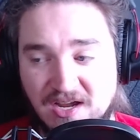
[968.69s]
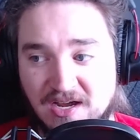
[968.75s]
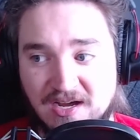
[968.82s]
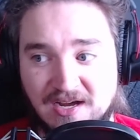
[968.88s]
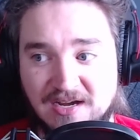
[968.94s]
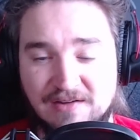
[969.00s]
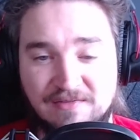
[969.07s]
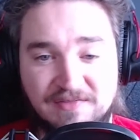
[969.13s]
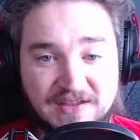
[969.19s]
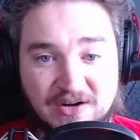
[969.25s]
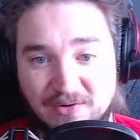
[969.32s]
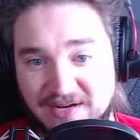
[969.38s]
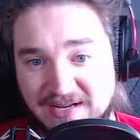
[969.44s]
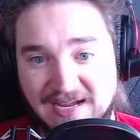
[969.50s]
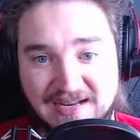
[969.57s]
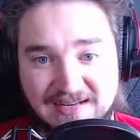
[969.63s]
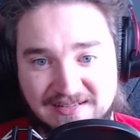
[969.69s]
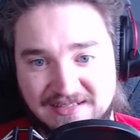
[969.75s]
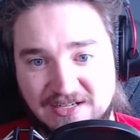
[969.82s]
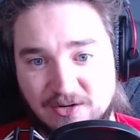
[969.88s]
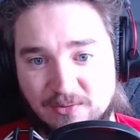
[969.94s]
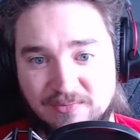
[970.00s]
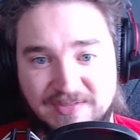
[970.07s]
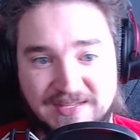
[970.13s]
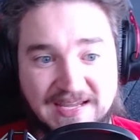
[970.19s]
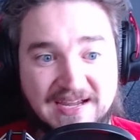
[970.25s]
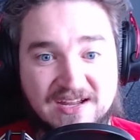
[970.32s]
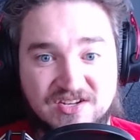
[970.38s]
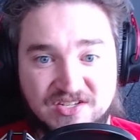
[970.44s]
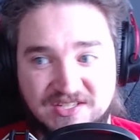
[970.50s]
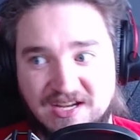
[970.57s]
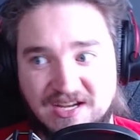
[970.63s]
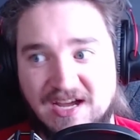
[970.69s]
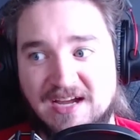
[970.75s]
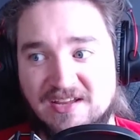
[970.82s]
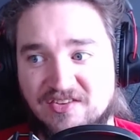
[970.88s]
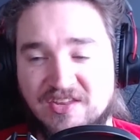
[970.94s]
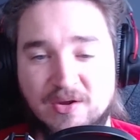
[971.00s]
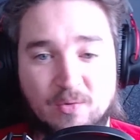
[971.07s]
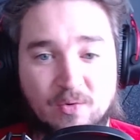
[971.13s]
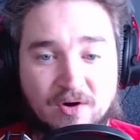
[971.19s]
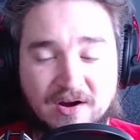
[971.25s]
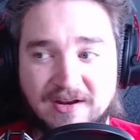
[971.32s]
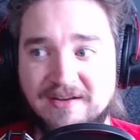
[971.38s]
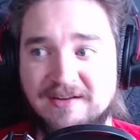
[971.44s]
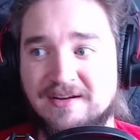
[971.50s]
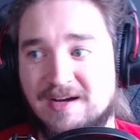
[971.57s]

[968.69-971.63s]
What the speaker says: if they don't get, the edge as high as they wanted.